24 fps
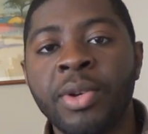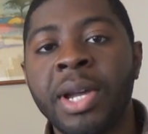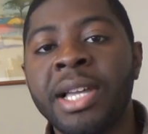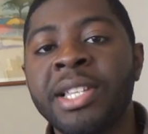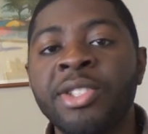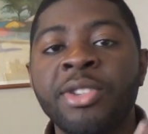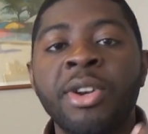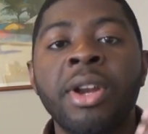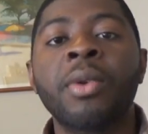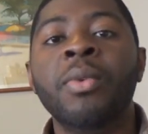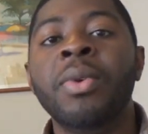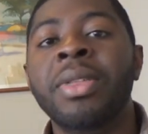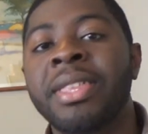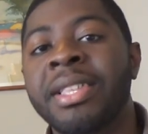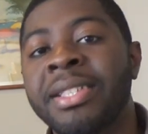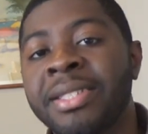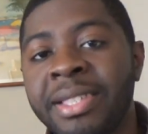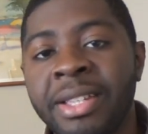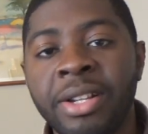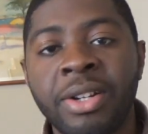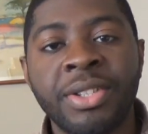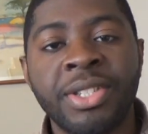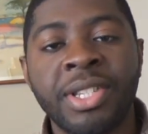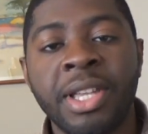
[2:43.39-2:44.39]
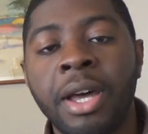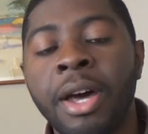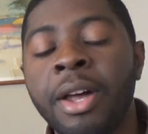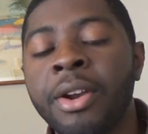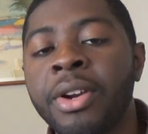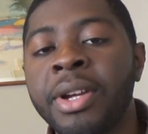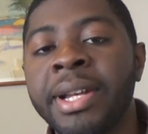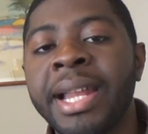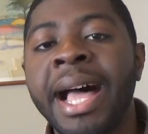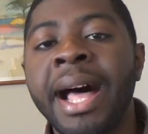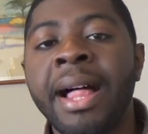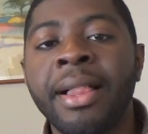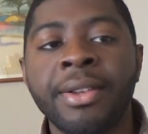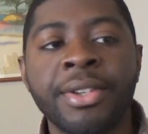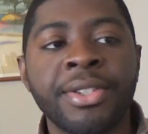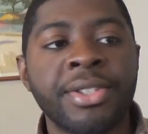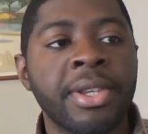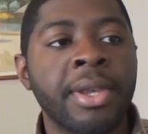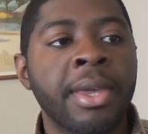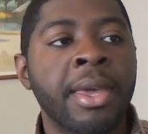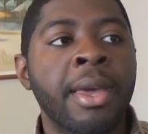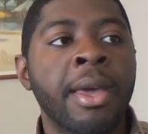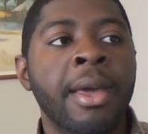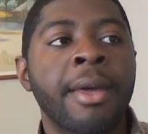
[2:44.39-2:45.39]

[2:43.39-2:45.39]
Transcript: So I started with as little as $100.